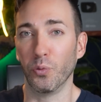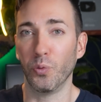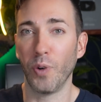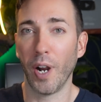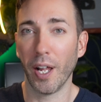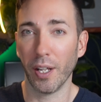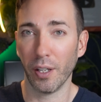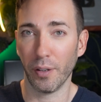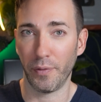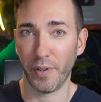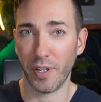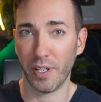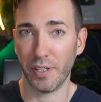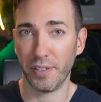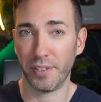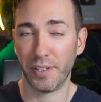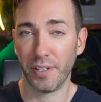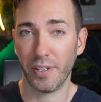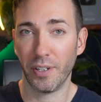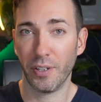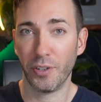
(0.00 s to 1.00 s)

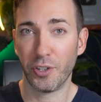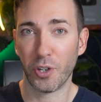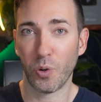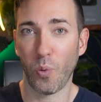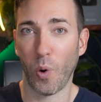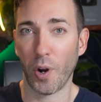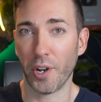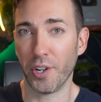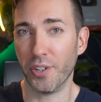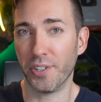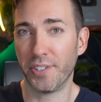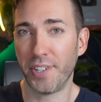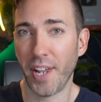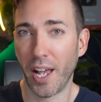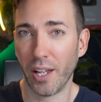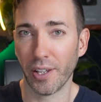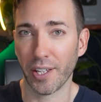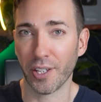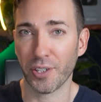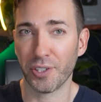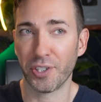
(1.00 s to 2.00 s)
relevant to what you're
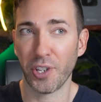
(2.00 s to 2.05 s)
selling.